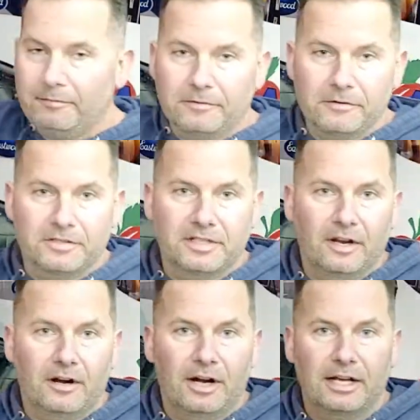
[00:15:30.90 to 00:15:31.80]
for the
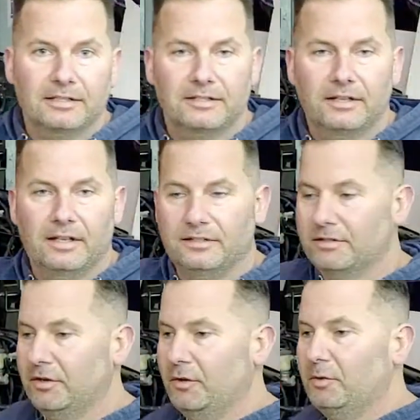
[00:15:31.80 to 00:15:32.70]
CRX, and
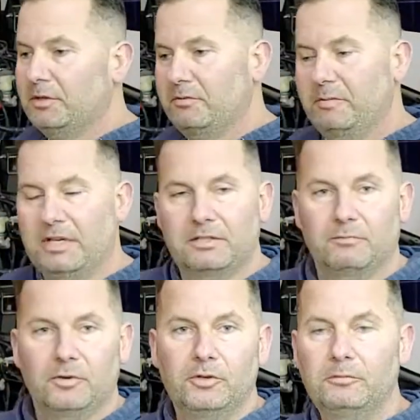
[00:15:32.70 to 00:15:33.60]
so once we make some
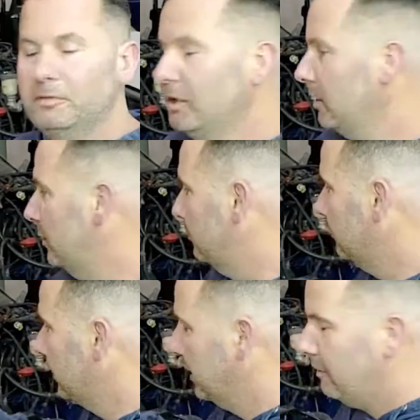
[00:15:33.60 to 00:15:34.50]
room,
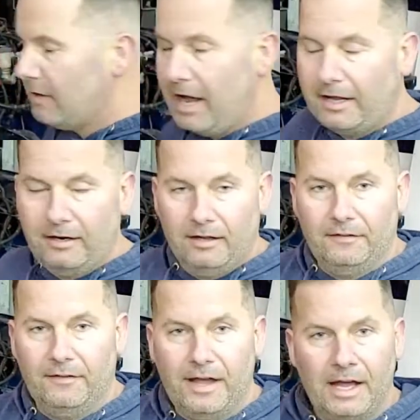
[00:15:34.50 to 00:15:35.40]
we'll get cracking
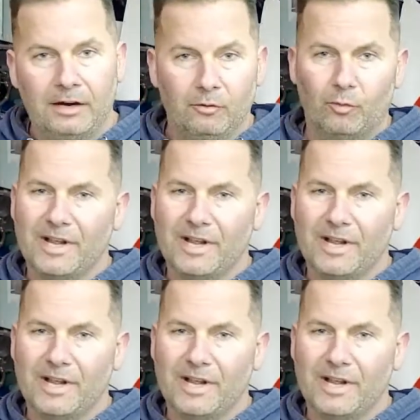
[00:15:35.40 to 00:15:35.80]
on that.